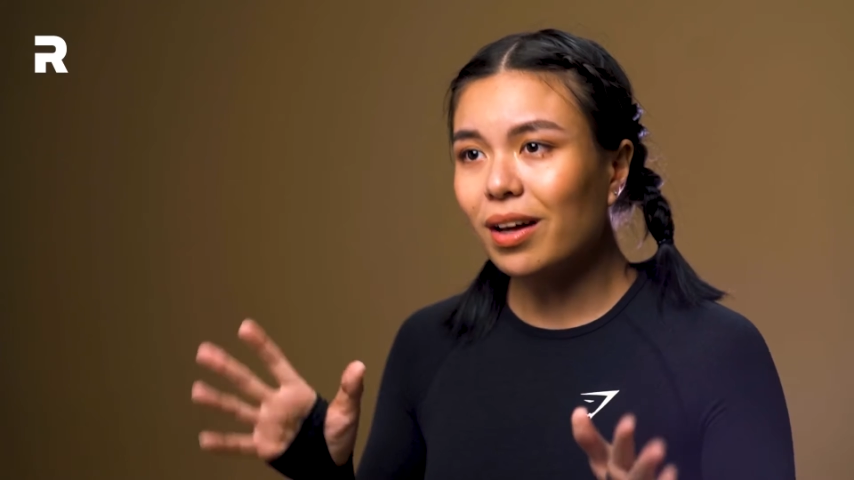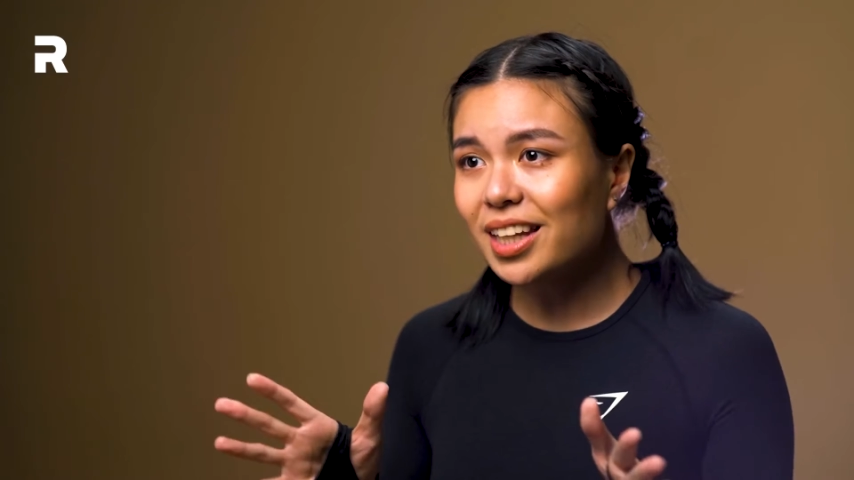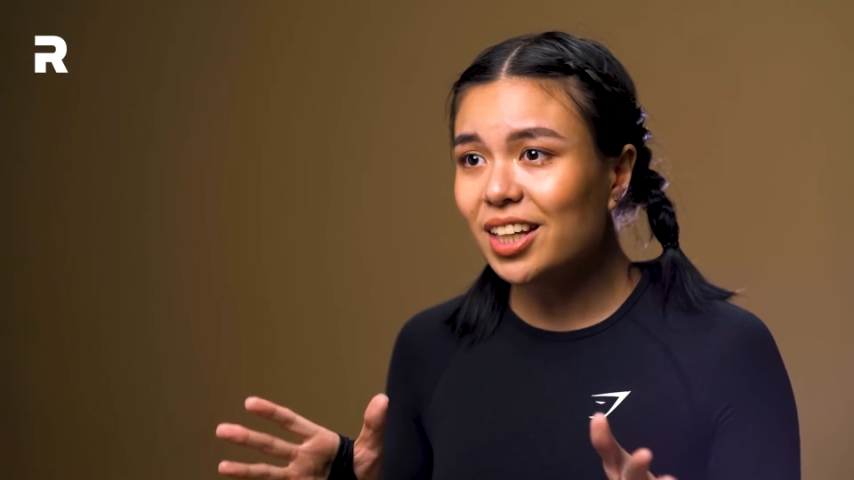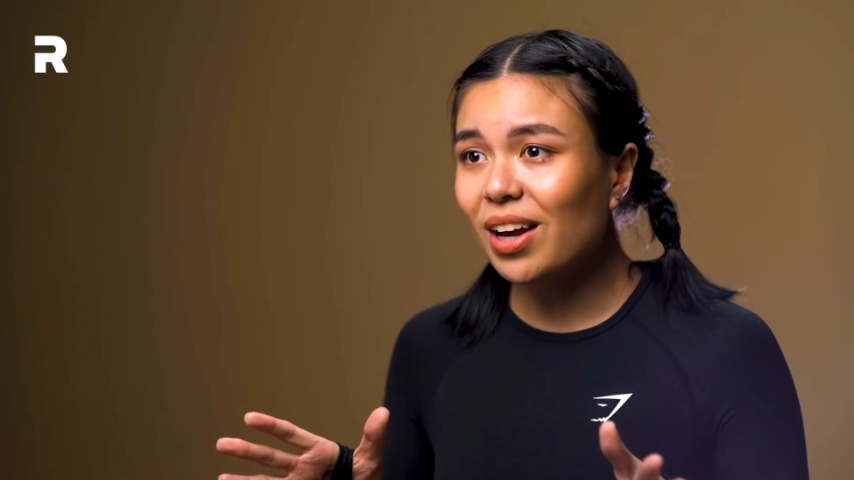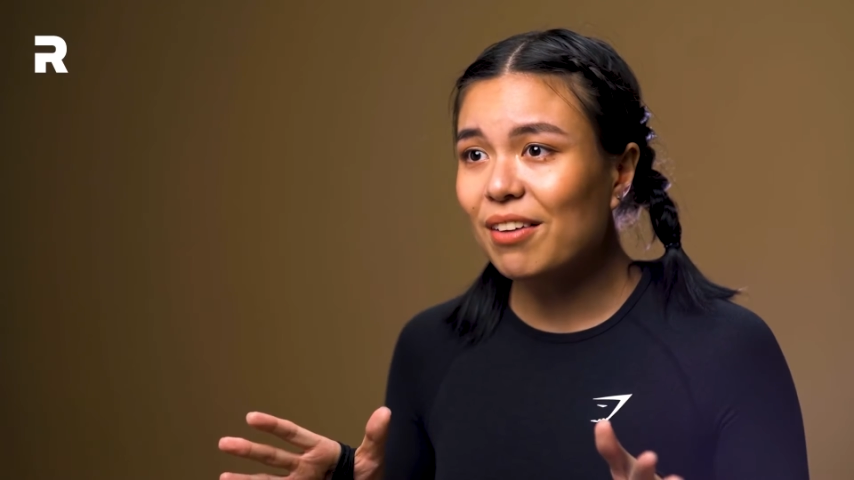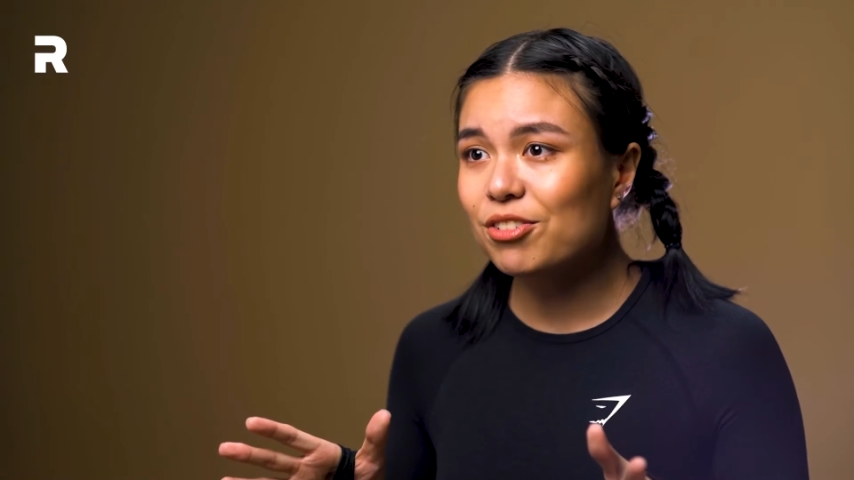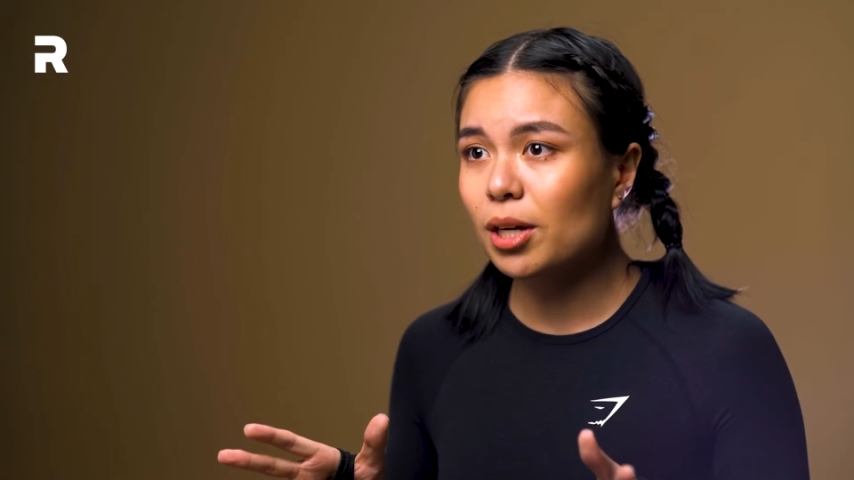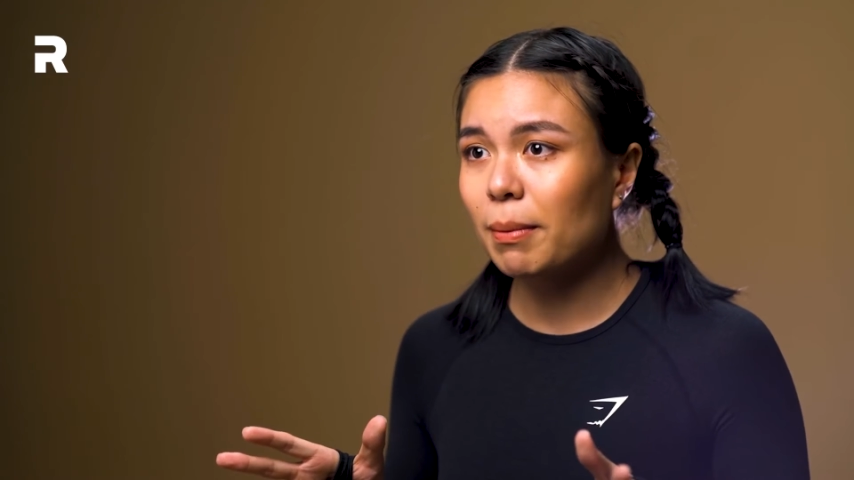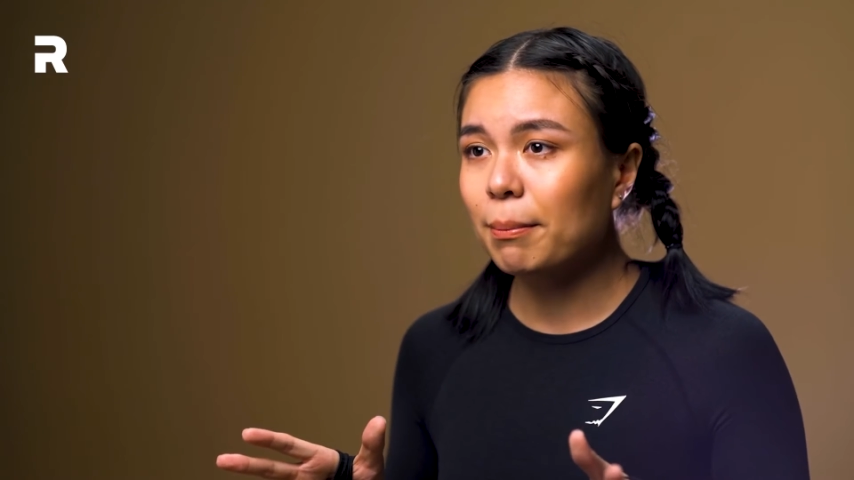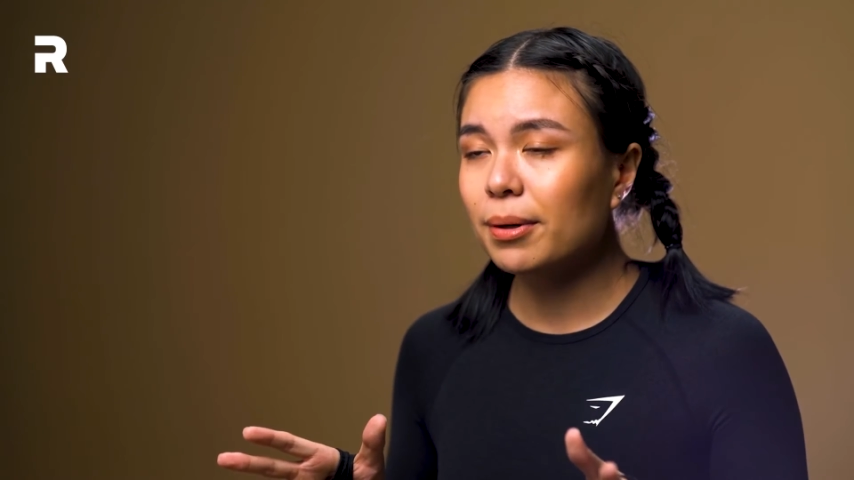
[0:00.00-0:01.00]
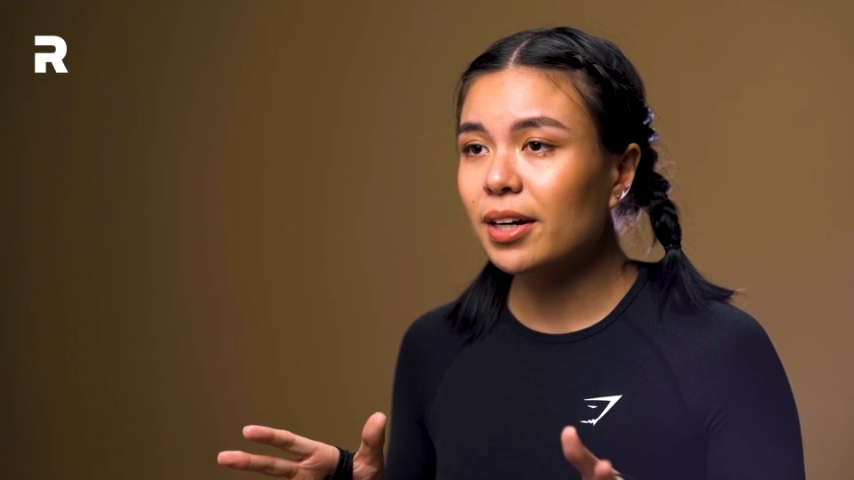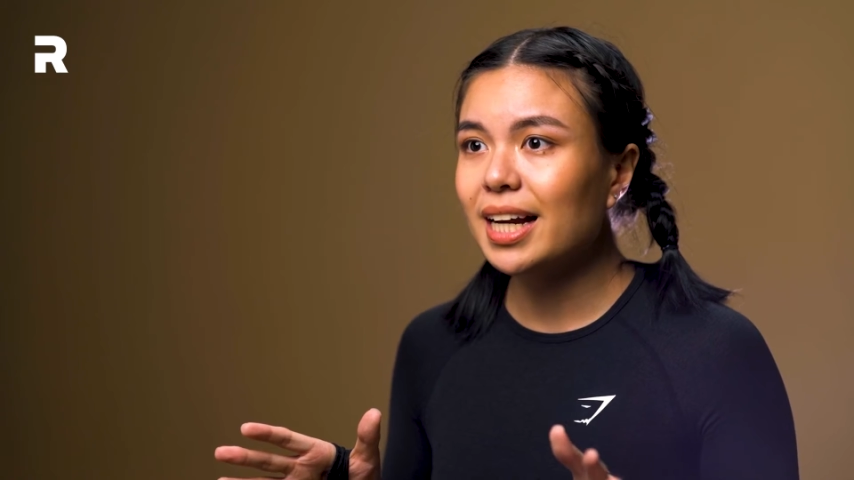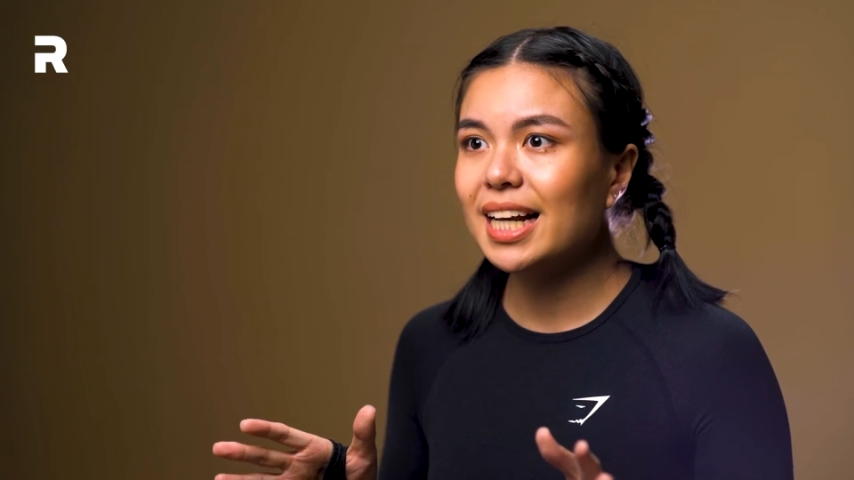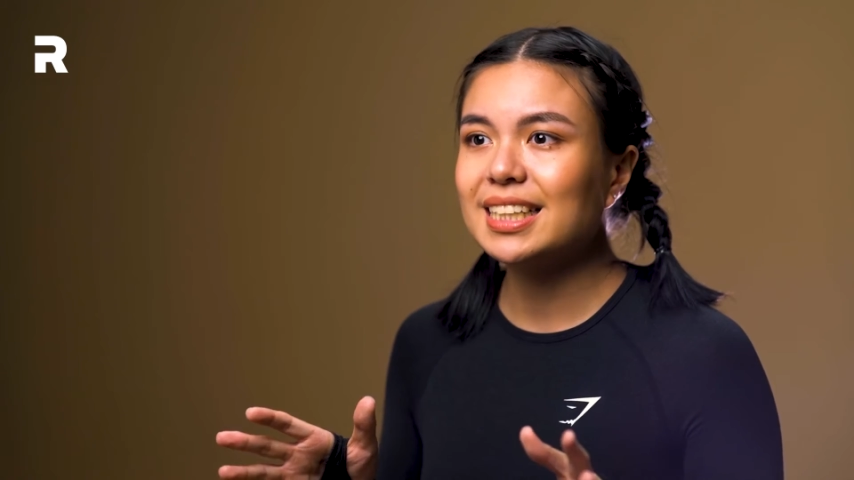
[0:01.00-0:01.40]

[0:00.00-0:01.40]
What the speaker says: One thing you have to remember